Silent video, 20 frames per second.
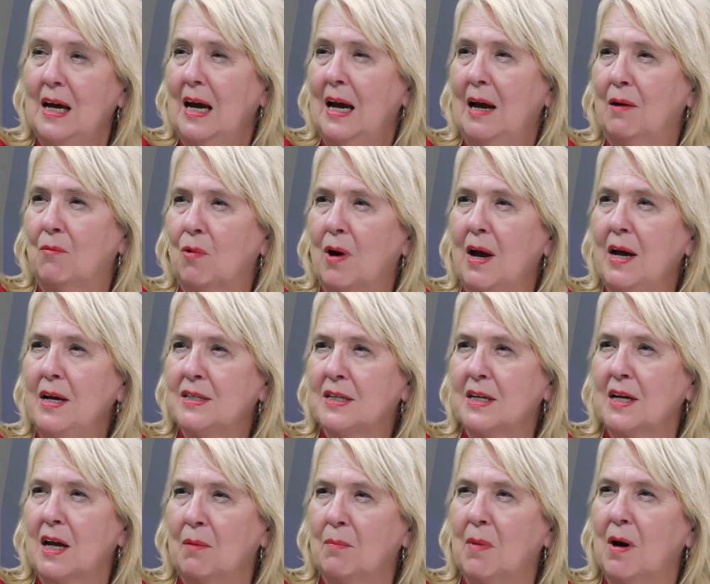and
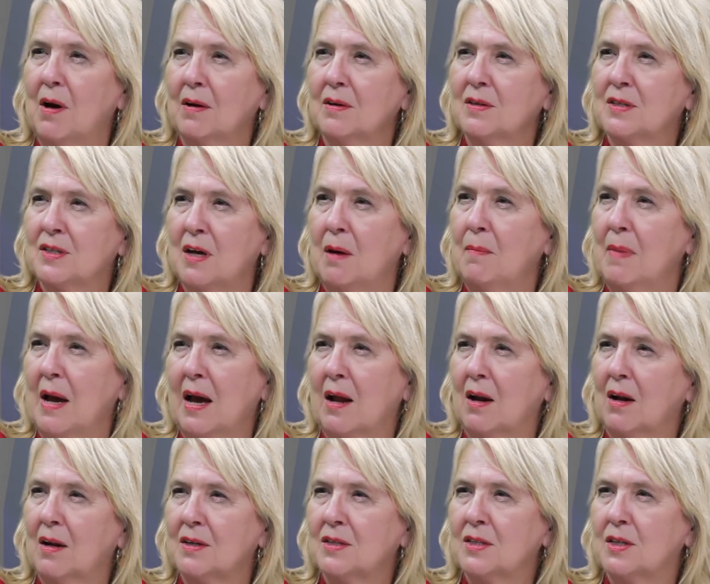raising among some
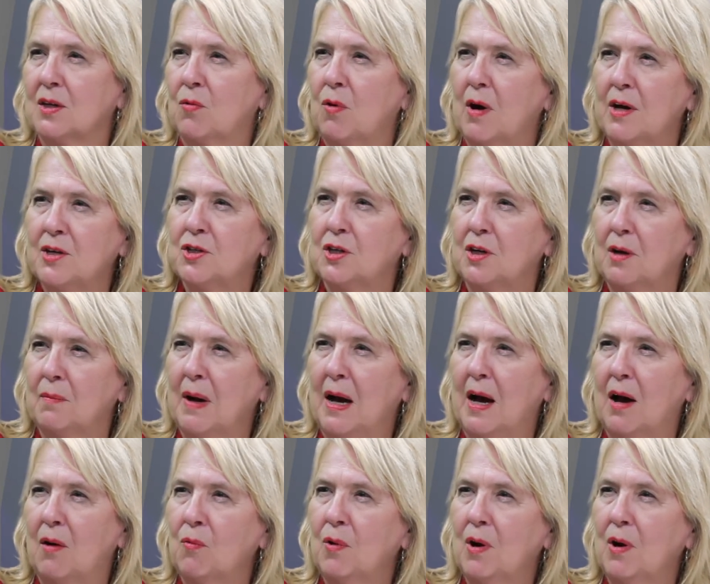analysts the question about,